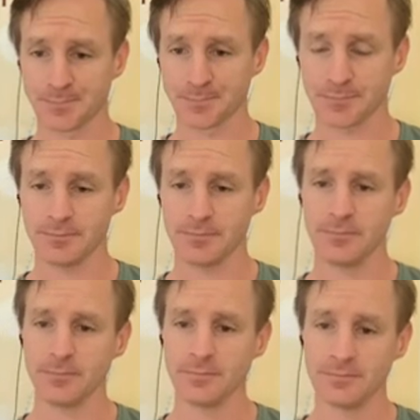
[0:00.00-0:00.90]

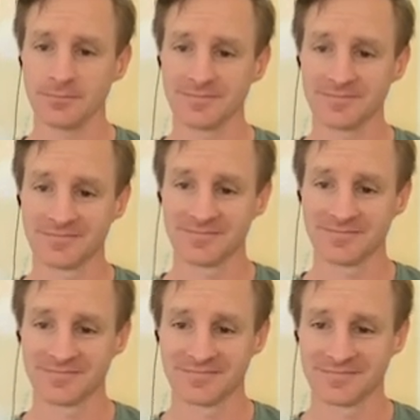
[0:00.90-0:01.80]

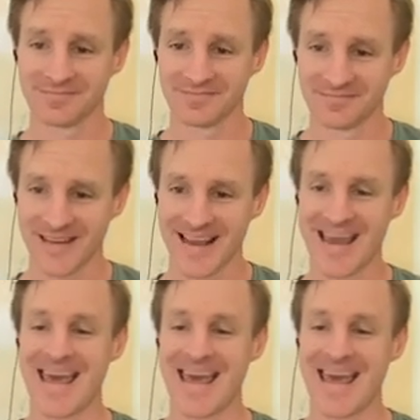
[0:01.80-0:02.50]
[no speech]